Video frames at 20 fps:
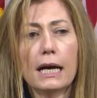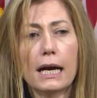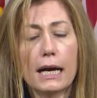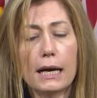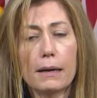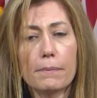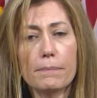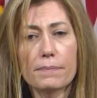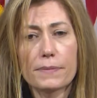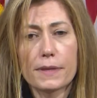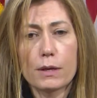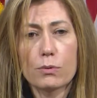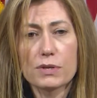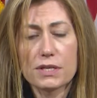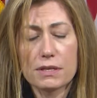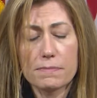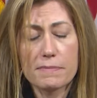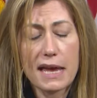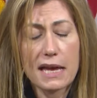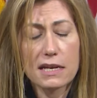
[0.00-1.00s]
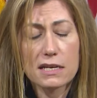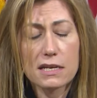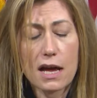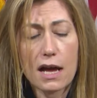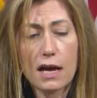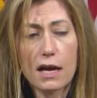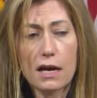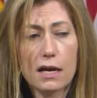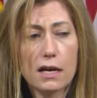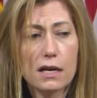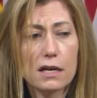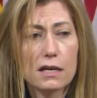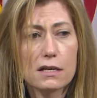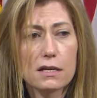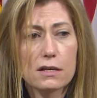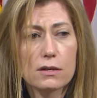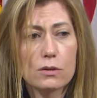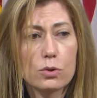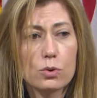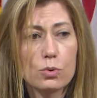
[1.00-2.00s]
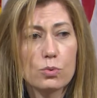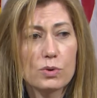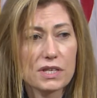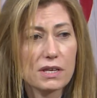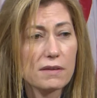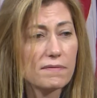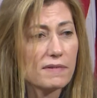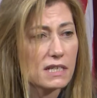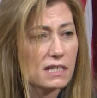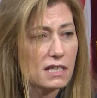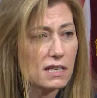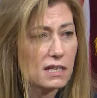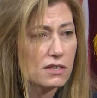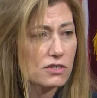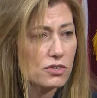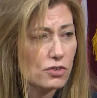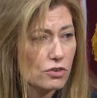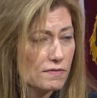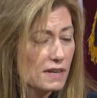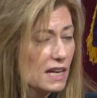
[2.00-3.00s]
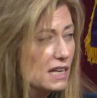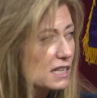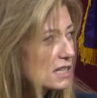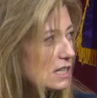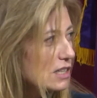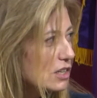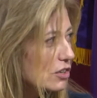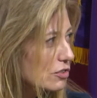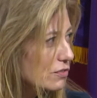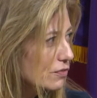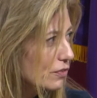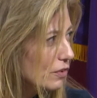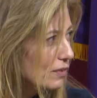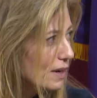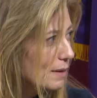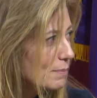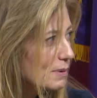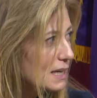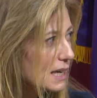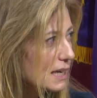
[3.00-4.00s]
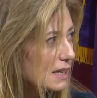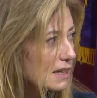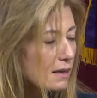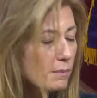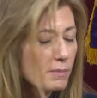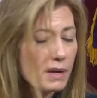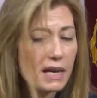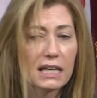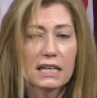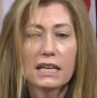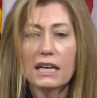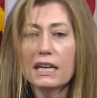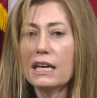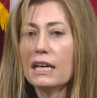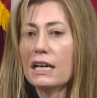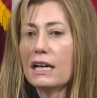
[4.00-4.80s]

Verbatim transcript: Um, there was a man uh, who was convicted and served eighteen years for a rape he didn't commit.